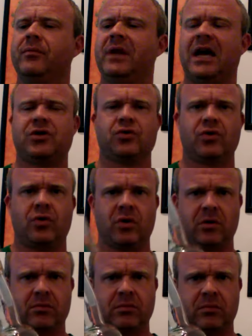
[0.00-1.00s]
Natural
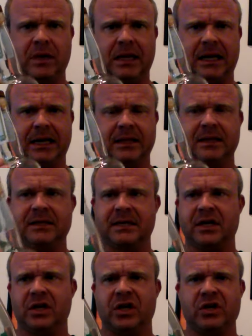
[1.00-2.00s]
cork, I like these.
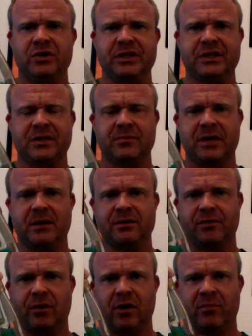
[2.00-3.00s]
I use these
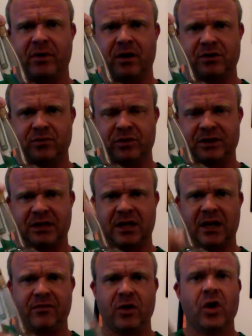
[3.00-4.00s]
sometimes for other bottles of whiskey
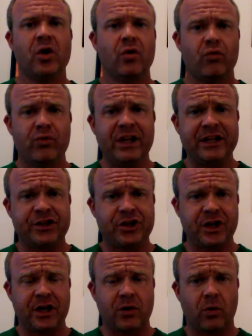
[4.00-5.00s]
that have really
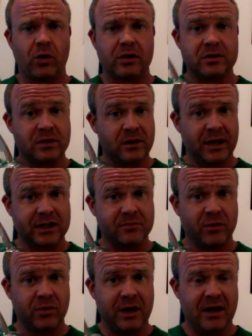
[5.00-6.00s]
shitty corks, like
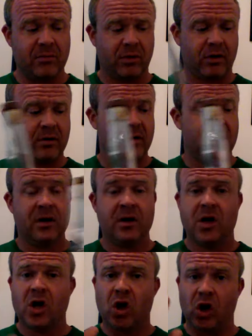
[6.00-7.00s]
Smooth Ambler.
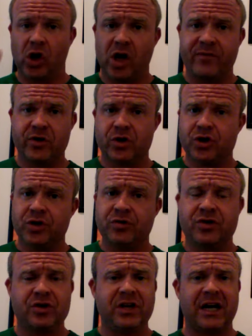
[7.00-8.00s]
Love your
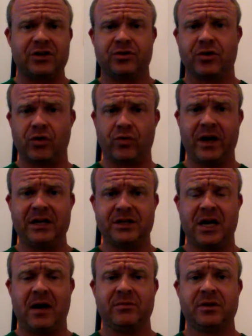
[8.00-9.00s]
juice. You guys are doing great
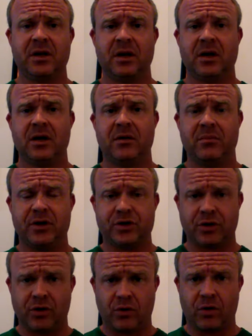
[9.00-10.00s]
jobs,
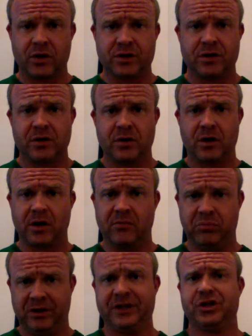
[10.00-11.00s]
but your corks are
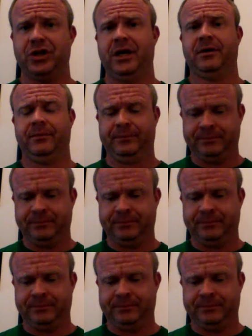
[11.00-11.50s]
complete shit.